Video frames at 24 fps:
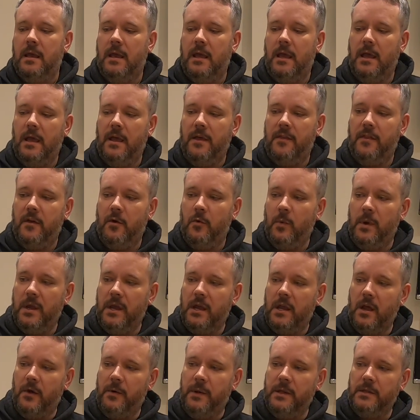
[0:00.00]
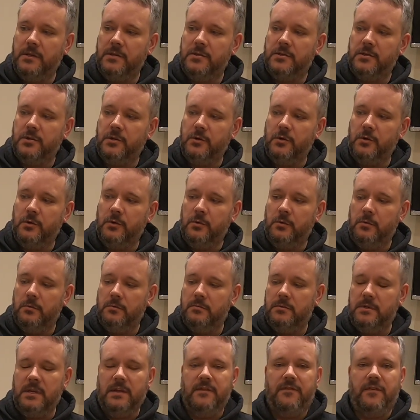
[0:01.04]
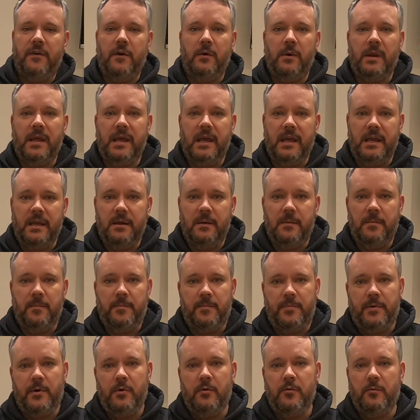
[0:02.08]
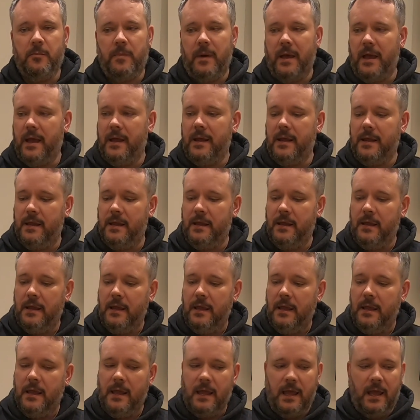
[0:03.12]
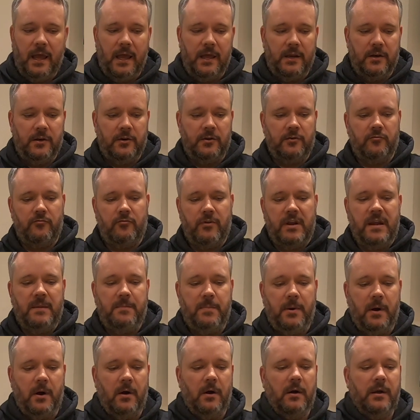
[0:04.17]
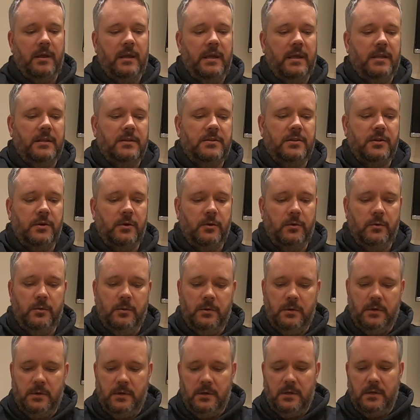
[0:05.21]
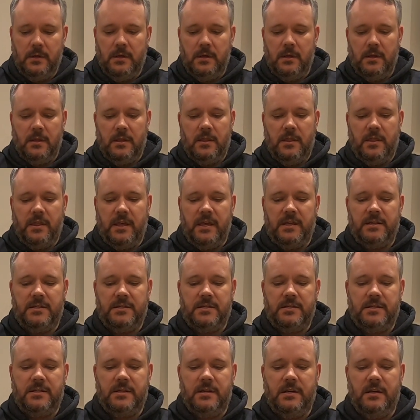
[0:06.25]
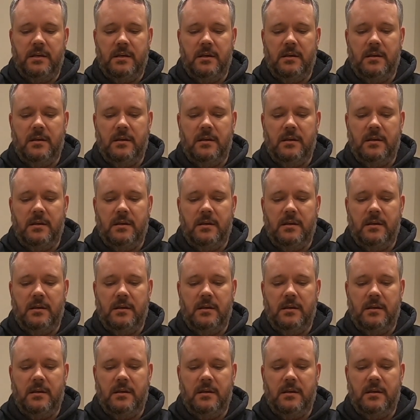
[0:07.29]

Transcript: that we're going to defoliate, prune back and repot into this